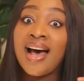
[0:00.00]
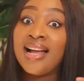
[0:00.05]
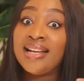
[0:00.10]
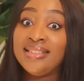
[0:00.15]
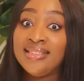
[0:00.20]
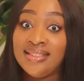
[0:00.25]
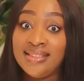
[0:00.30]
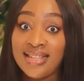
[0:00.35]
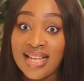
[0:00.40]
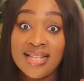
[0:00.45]

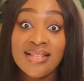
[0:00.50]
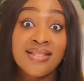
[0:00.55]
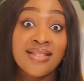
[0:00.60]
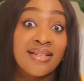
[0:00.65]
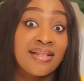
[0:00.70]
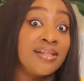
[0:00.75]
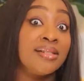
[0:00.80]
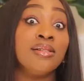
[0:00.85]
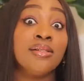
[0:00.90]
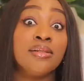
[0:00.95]

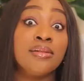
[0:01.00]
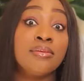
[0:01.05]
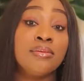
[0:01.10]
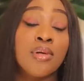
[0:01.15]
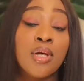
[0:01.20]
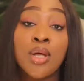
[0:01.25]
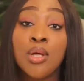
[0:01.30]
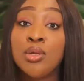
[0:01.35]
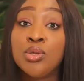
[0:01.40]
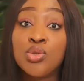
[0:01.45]
identical
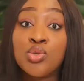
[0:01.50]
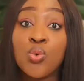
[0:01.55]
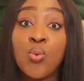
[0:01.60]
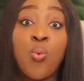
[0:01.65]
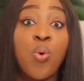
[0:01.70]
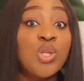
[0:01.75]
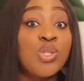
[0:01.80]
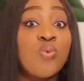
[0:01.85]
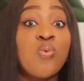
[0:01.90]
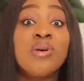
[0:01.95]
to
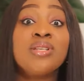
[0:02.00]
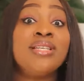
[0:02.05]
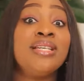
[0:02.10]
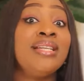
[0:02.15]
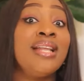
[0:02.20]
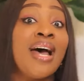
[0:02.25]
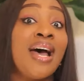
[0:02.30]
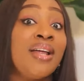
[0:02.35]
what was in